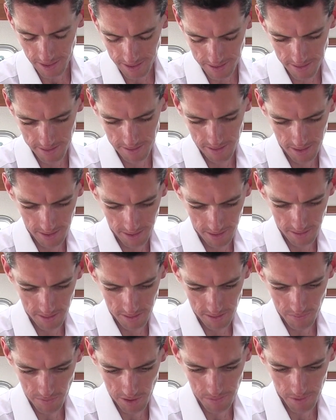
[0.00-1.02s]
there's some
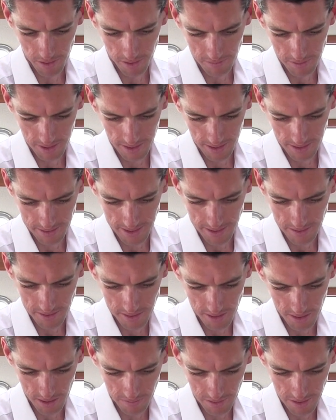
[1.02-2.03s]
smart dinner
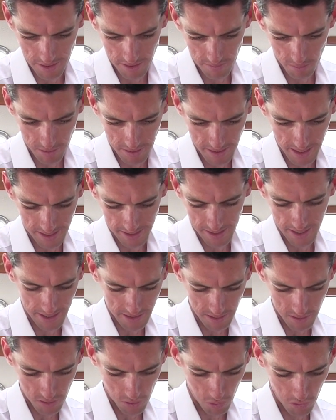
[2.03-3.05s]
service with
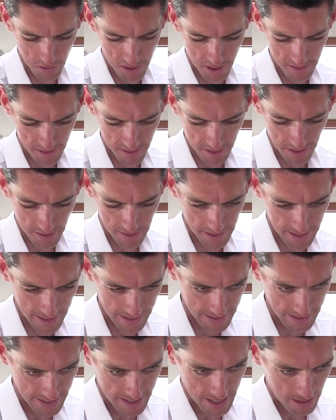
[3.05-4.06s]
dedicated storage underneath
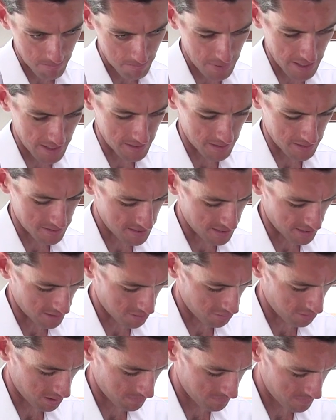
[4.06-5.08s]
there, bin,
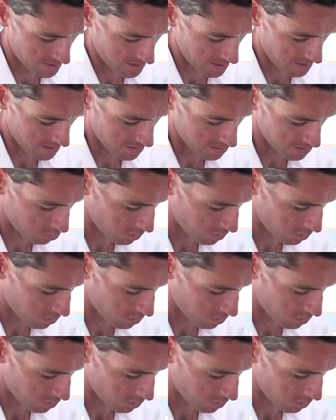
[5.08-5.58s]
etc. As